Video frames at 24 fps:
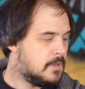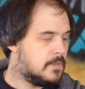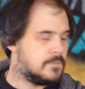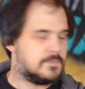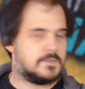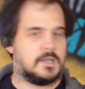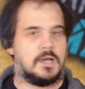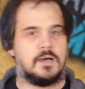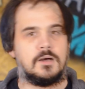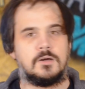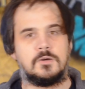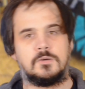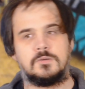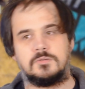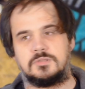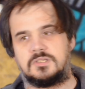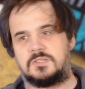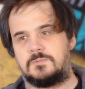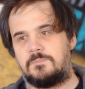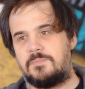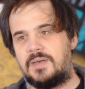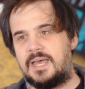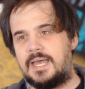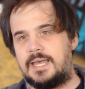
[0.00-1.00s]
The whole
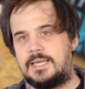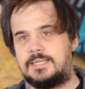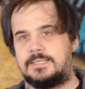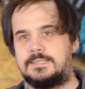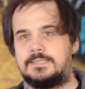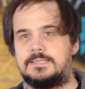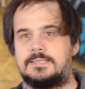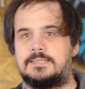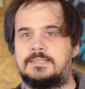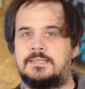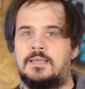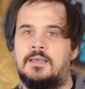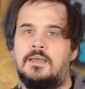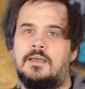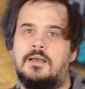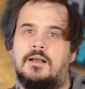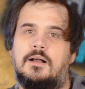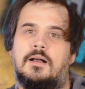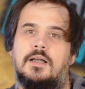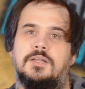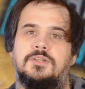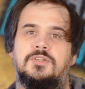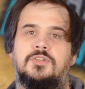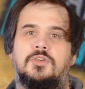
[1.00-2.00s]
Spez,
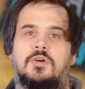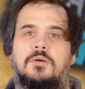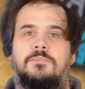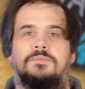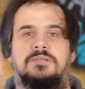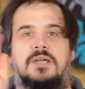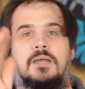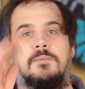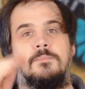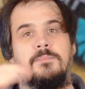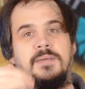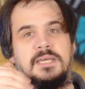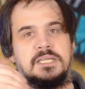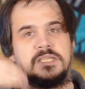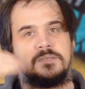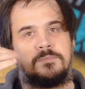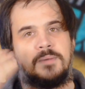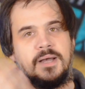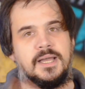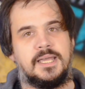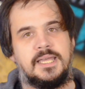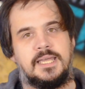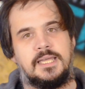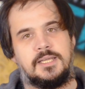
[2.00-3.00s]
I chopped, I missed,
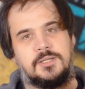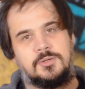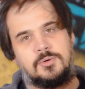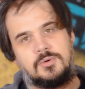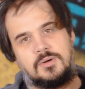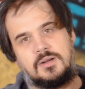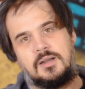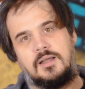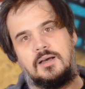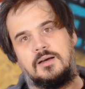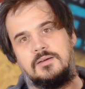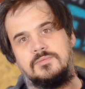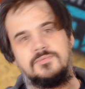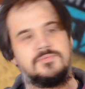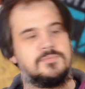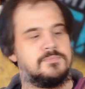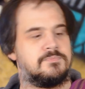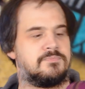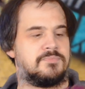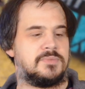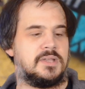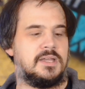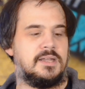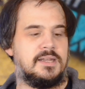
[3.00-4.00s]
but I hit your glove
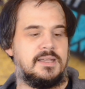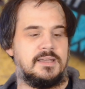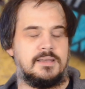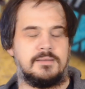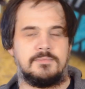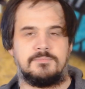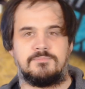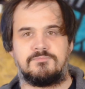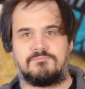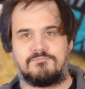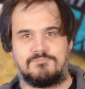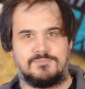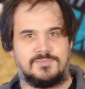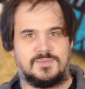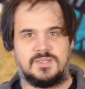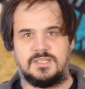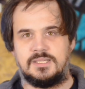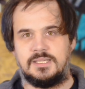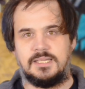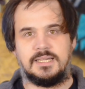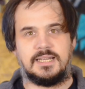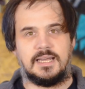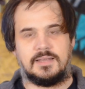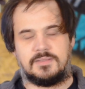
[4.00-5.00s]
in it,
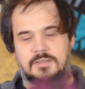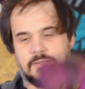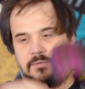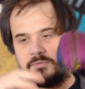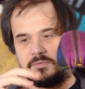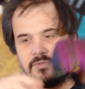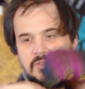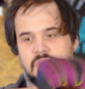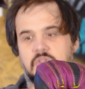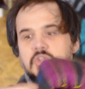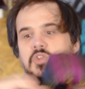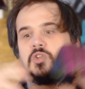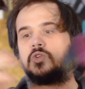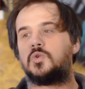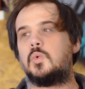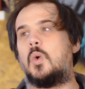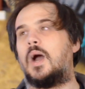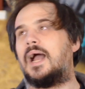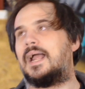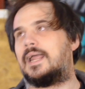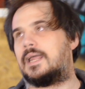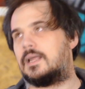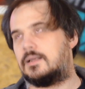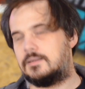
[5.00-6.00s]
you get the
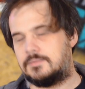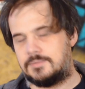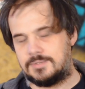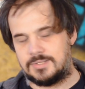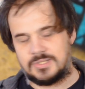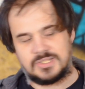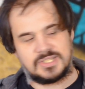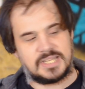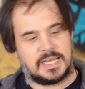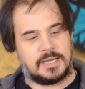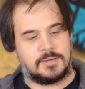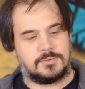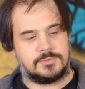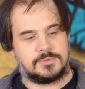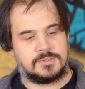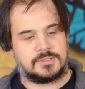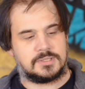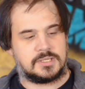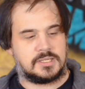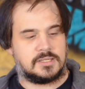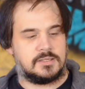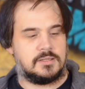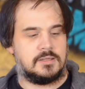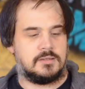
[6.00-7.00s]
twack sound
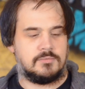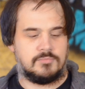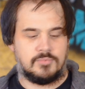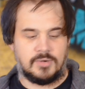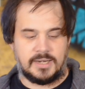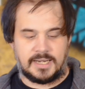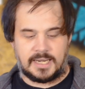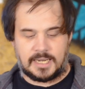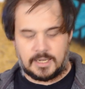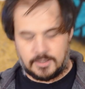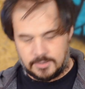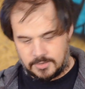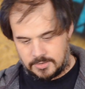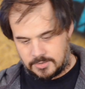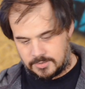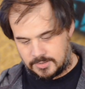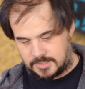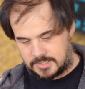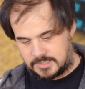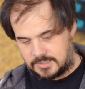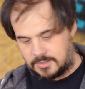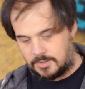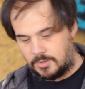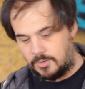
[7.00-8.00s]
ring out
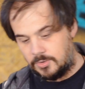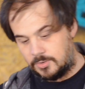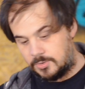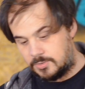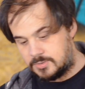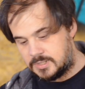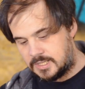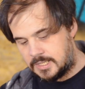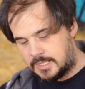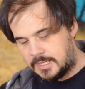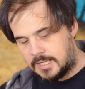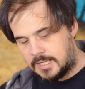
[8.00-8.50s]
across the hull.